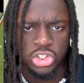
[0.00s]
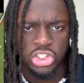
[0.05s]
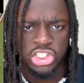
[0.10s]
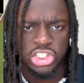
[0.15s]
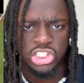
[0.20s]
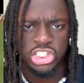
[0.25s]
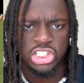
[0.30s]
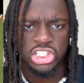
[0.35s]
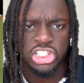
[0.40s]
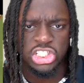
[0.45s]

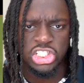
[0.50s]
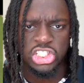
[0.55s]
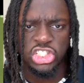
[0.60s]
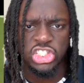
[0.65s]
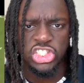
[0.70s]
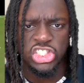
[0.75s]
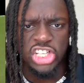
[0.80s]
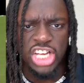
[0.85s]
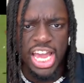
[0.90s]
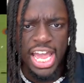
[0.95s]

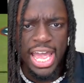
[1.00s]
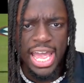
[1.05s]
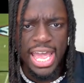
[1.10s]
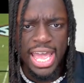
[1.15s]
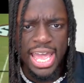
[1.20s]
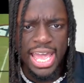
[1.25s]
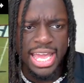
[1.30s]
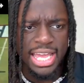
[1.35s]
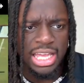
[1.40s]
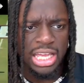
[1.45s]
shit!
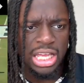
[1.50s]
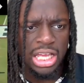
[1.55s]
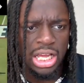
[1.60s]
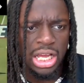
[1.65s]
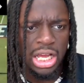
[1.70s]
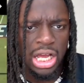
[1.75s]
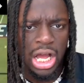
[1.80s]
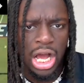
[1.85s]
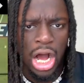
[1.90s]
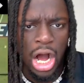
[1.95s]
Well, the
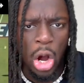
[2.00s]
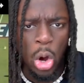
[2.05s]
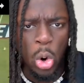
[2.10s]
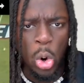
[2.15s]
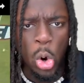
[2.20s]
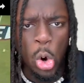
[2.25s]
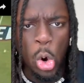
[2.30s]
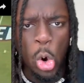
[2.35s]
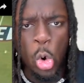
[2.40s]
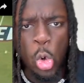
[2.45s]

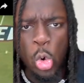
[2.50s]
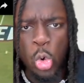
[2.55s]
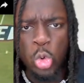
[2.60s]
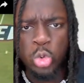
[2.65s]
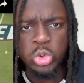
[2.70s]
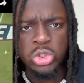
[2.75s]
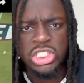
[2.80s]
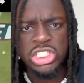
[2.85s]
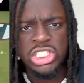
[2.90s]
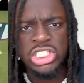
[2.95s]

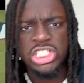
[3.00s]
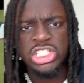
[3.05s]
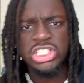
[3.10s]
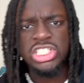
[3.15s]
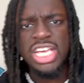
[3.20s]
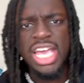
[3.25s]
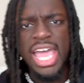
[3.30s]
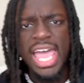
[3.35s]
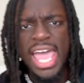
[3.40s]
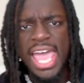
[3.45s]
football. shit
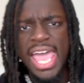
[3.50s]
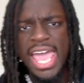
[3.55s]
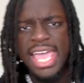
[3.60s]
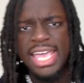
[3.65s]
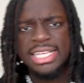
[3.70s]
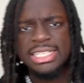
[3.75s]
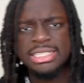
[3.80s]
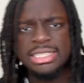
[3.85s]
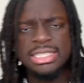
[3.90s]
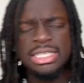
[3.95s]

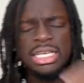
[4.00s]
shit.